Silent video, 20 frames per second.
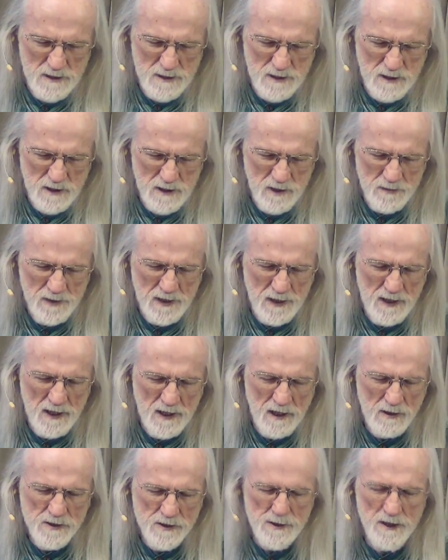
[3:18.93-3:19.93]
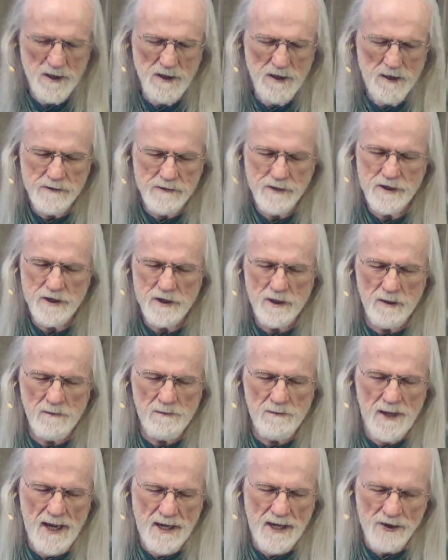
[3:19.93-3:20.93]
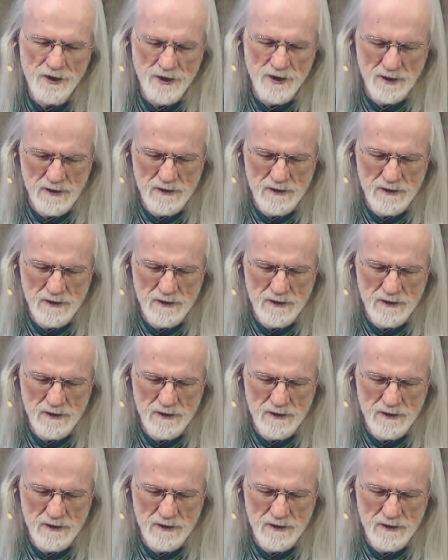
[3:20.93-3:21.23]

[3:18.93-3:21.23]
opening ourselves to compassion.